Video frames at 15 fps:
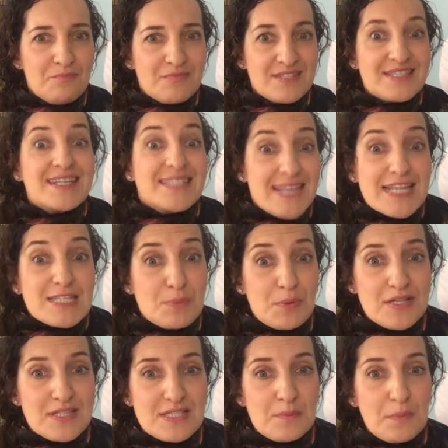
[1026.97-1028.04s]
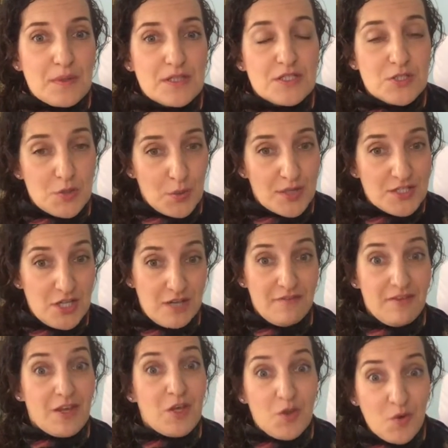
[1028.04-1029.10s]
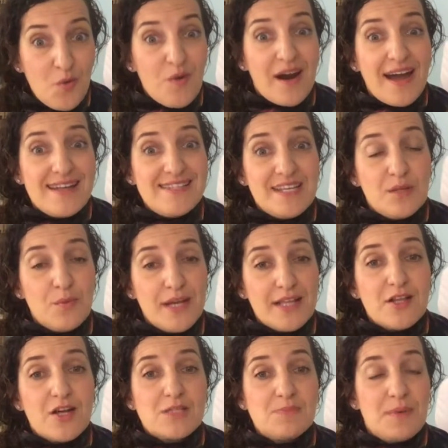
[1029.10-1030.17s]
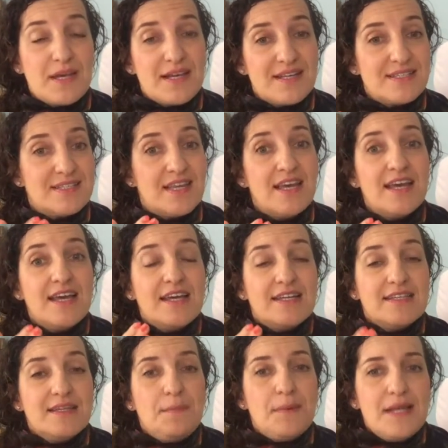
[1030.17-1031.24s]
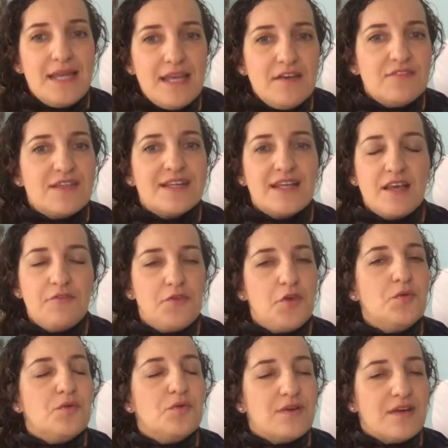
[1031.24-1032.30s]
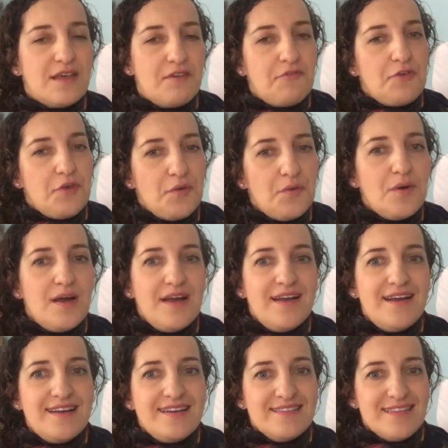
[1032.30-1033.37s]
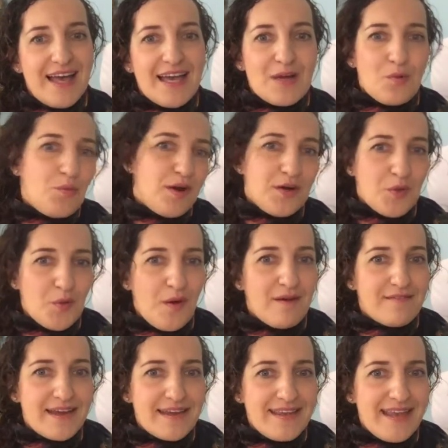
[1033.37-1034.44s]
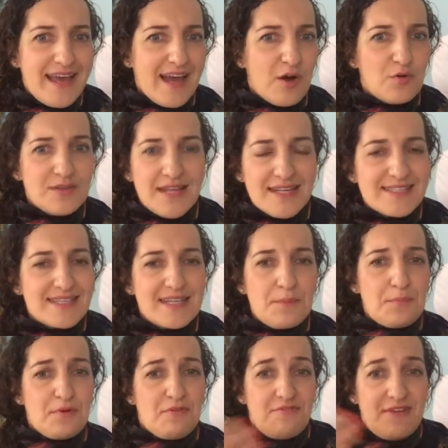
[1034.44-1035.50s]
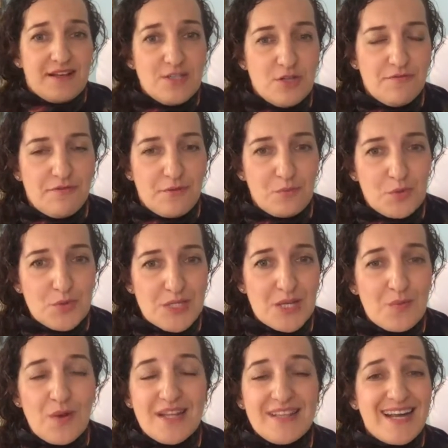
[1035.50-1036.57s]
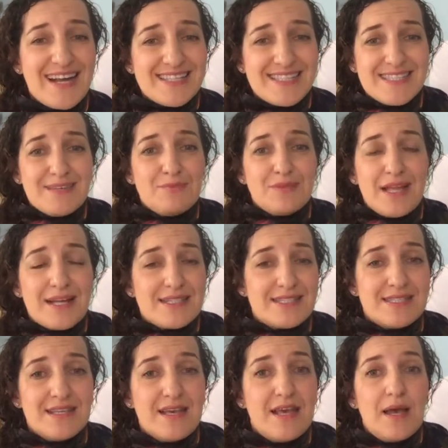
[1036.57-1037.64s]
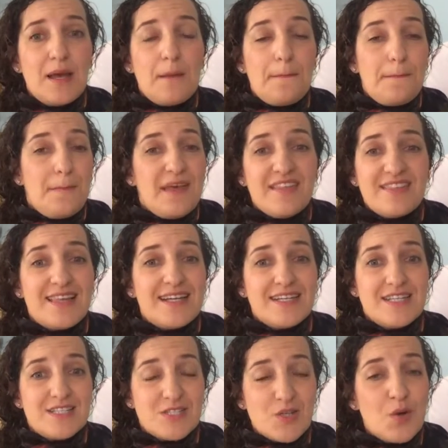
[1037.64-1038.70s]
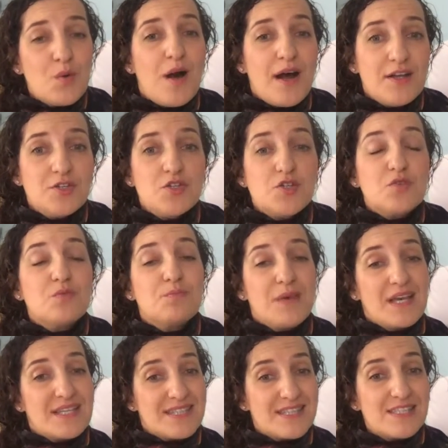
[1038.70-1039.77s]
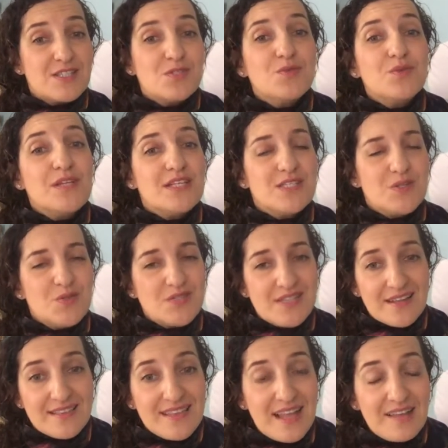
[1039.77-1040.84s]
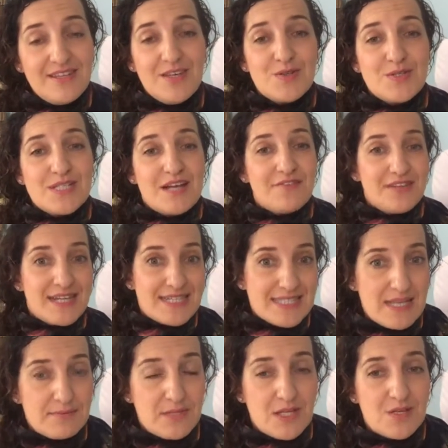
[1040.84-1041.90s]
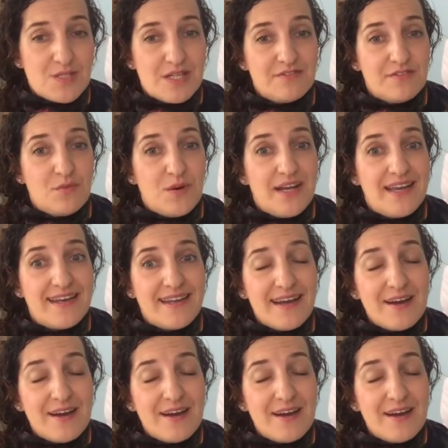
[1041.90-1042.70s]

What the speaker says: success principles to achieving your ideal weight loss, because the belief that if you like where you are right now, that's going to prevent you from losing weight, that's the myth that is so untrue. Because as soon as you start loving yourself and accepting yourself the way